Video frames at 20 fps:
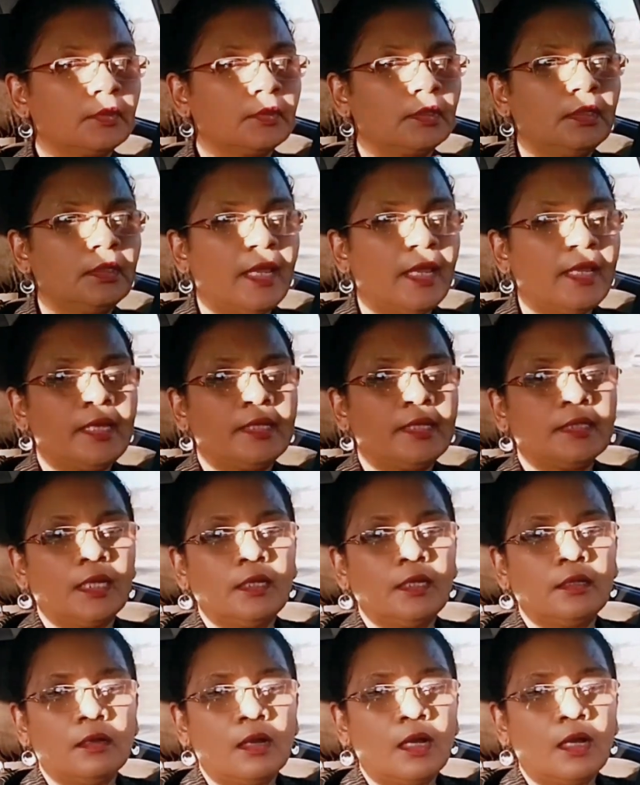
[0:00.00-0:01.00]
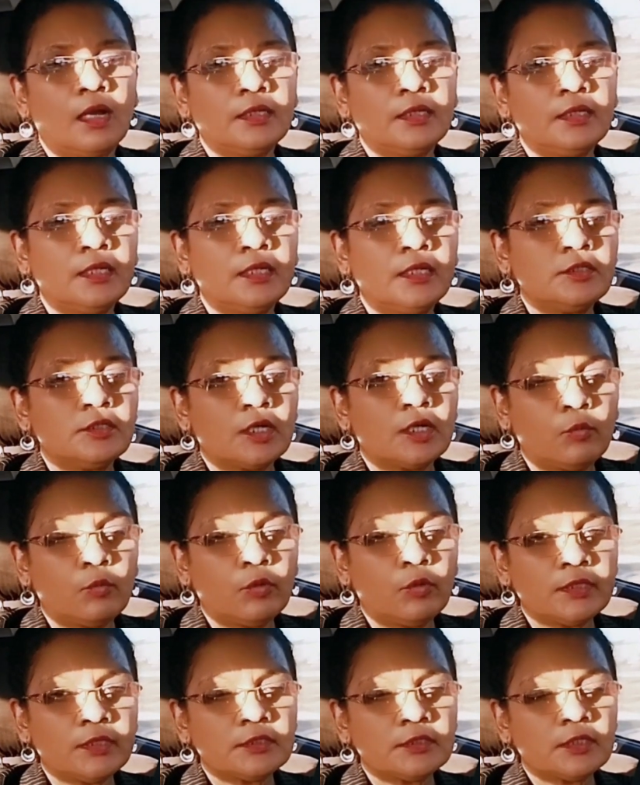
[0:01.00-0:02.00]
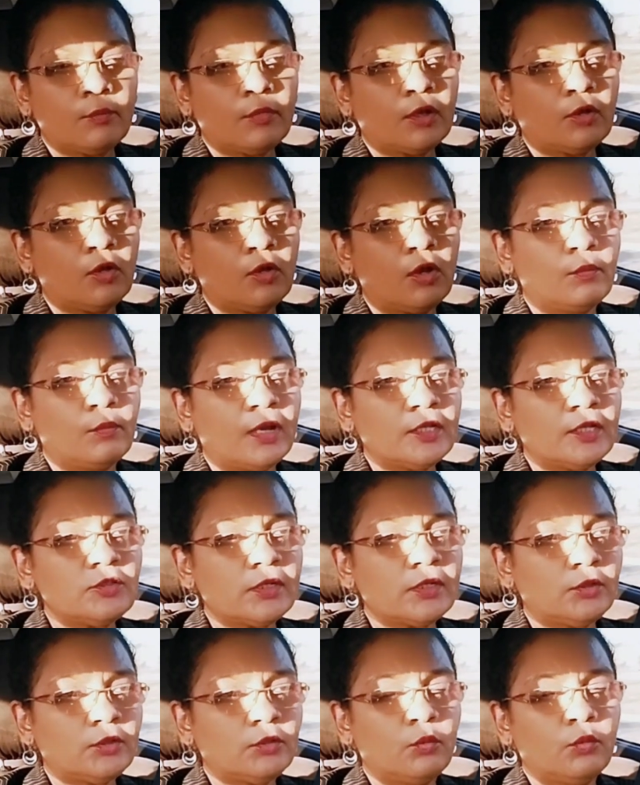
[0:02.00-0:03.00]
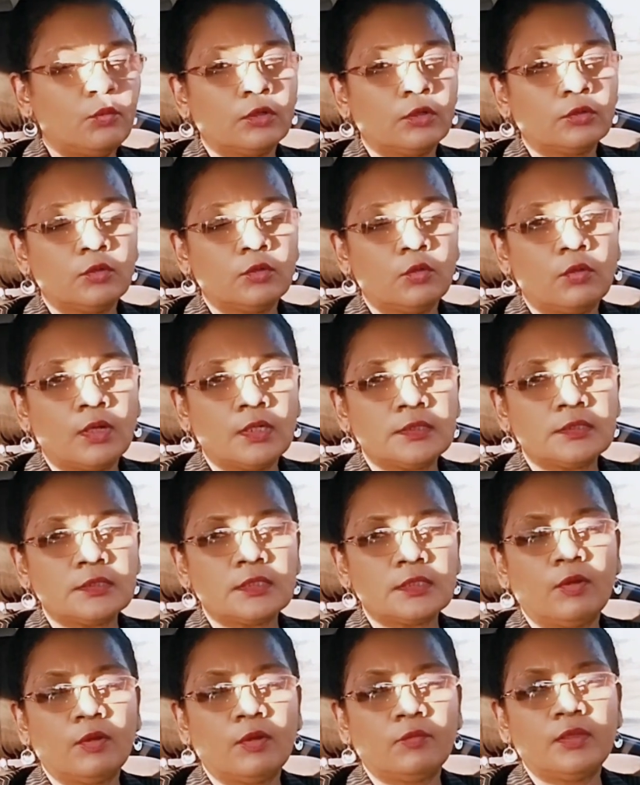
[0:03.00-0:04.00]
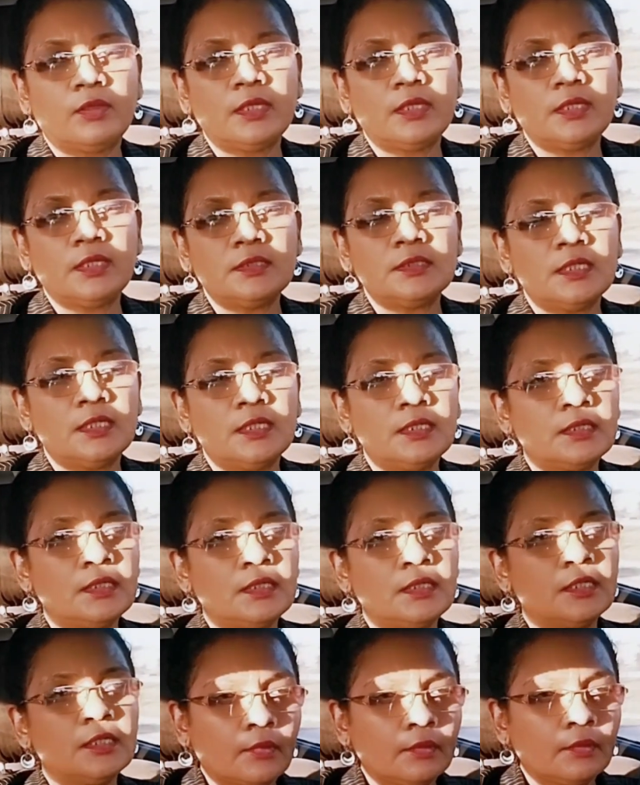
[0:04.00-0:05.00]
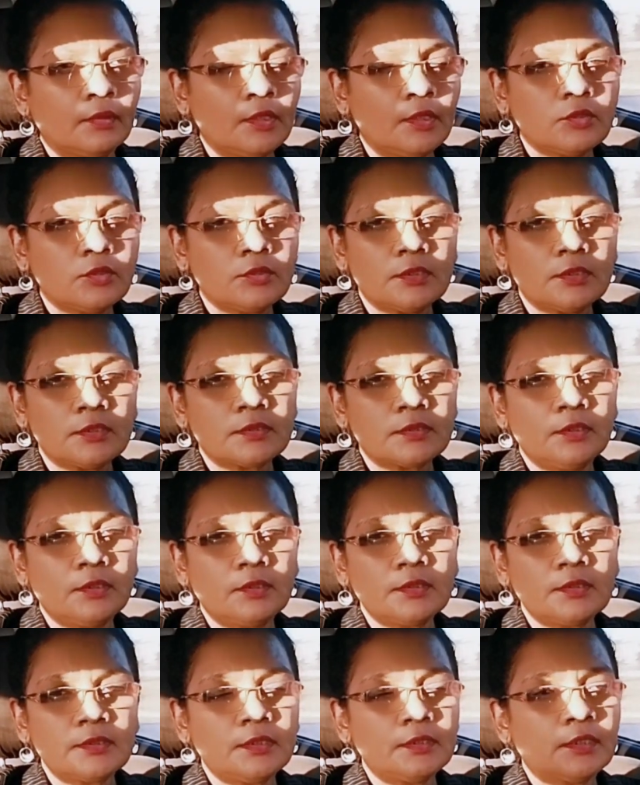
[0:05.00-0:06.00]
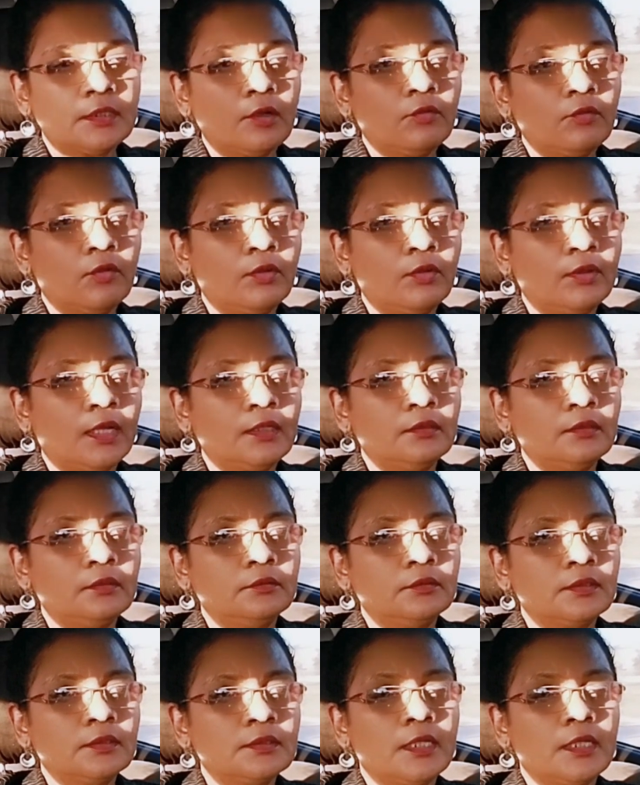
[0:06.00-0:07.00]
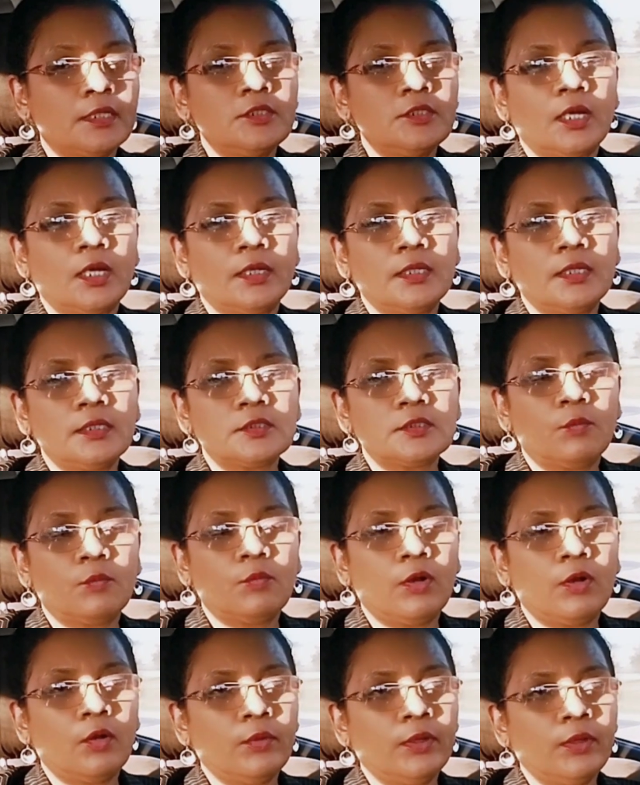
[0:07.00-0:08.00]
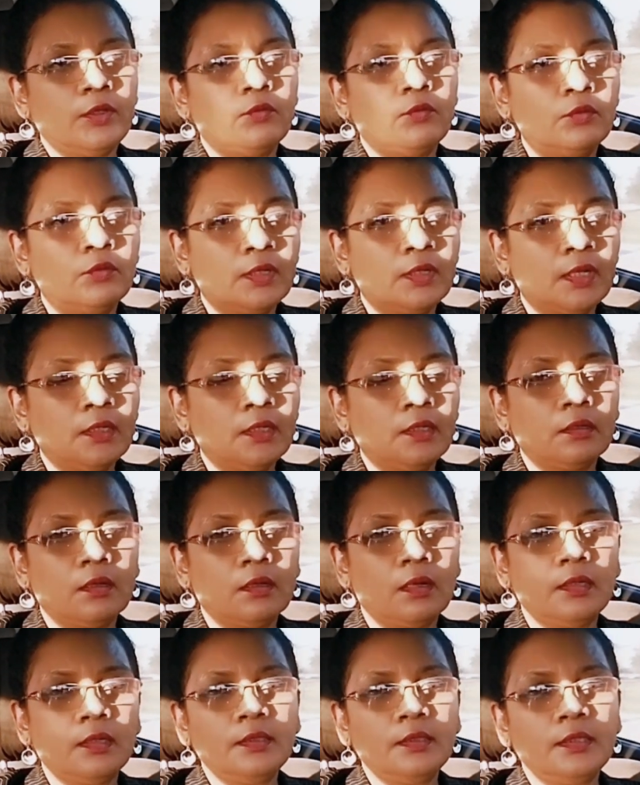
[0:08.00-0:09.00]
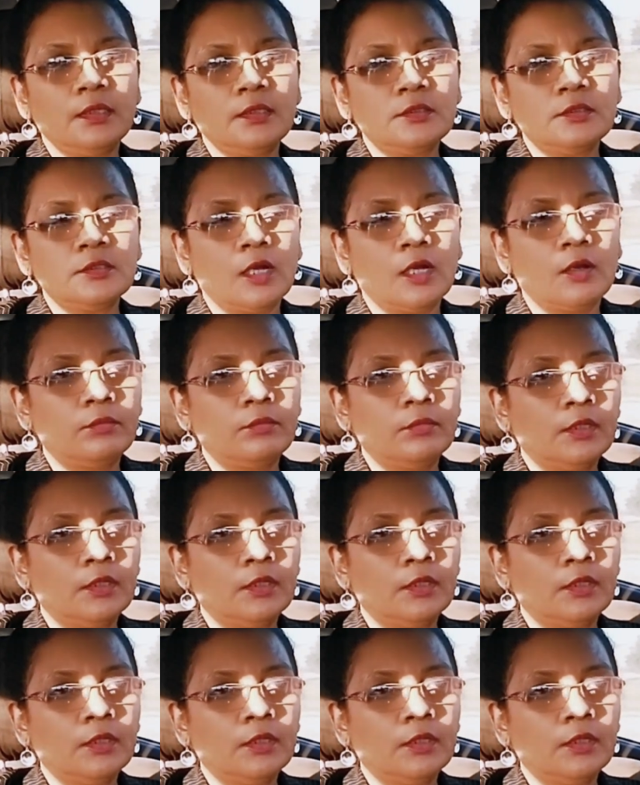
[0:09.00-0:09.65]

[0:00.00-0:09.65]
like get a little holiday job when summer come and try to work towards some of the things they need. They should just, you know, sit around and just enjoy their summer away. Don't look at like a holiday job